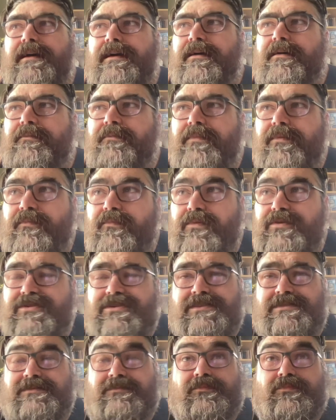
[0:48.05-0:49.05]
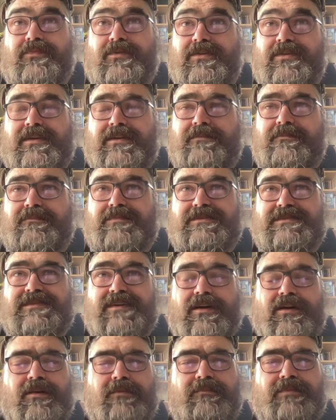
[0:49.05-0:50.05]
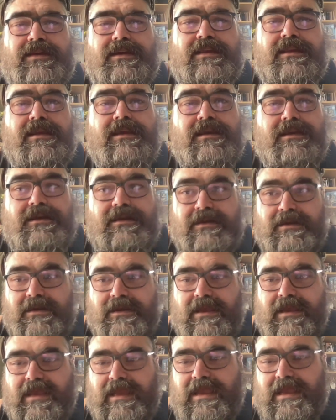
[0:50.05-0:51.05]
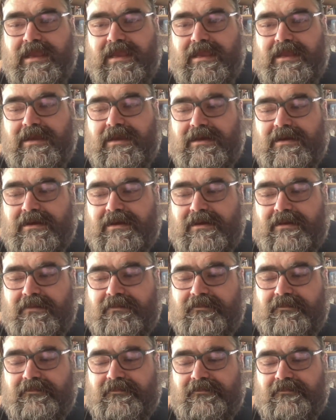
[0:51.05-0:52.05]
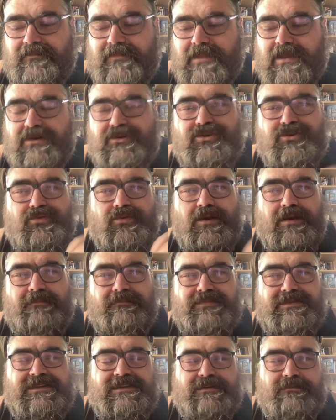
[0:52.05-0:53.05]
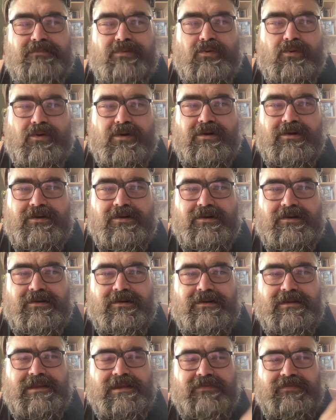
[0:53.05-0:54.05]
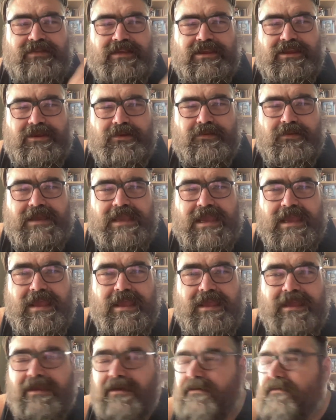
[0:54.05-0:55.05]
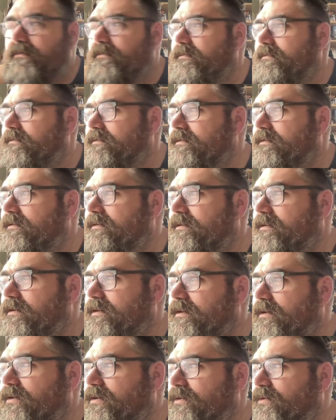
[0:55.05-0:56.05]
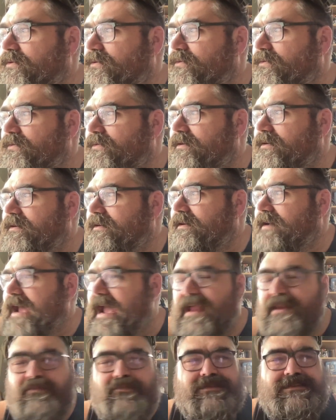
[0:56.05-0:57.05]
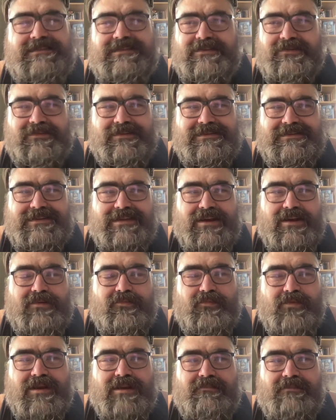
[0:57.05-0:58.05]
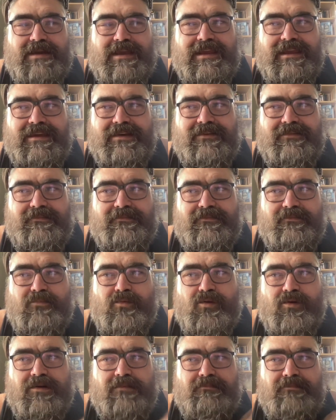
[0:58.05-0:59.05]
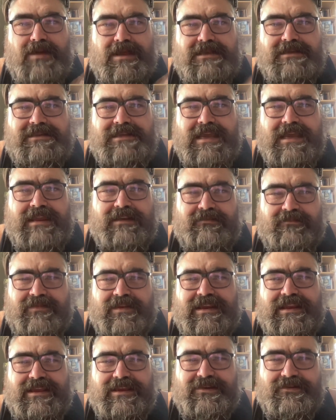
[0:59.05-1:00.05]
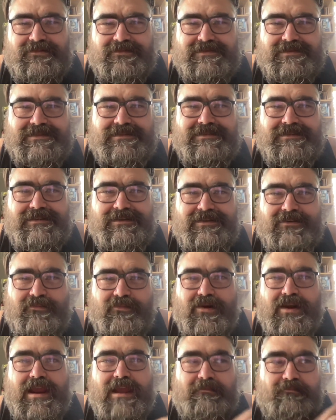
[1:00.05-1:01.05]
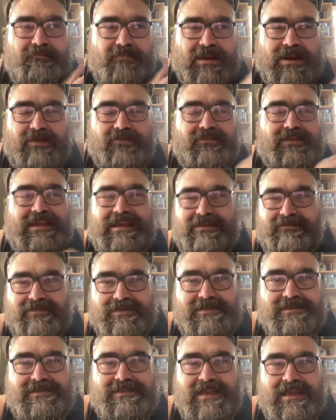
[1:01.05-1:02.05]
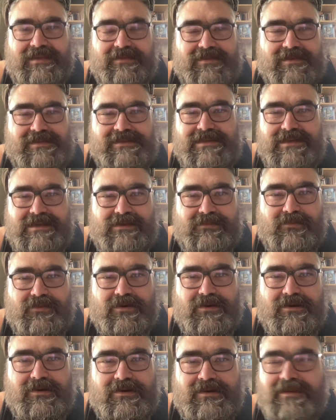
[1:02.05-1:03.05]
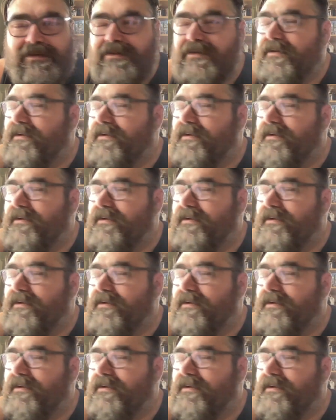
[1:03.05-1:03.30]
um, which is really bizarre, but a um, Trump supporter in the UK who and it was seriously on one of my more mundane videos where I barely even say the T word